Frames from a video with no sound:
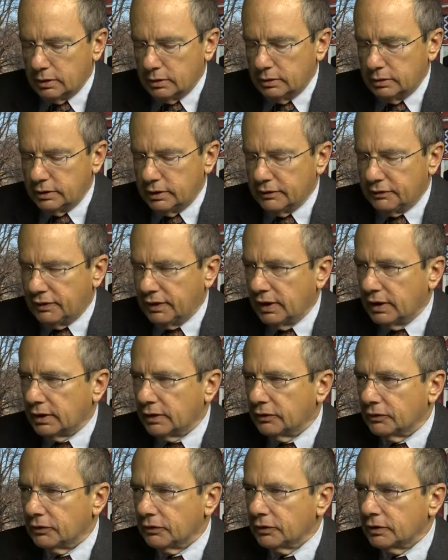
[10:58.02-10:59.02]
The
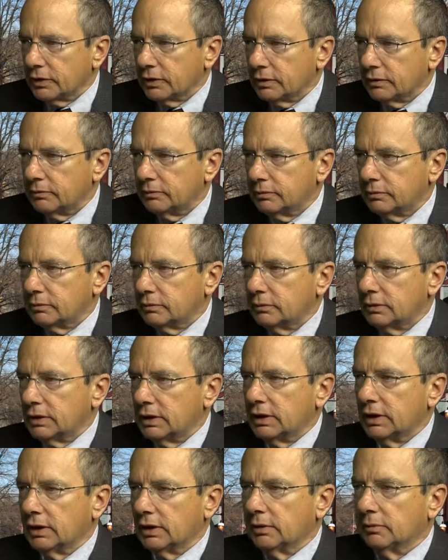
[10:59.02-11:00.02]
fans,
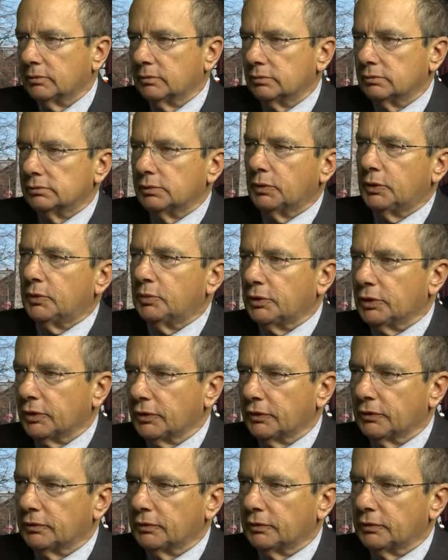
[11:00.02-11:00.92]
the windmills.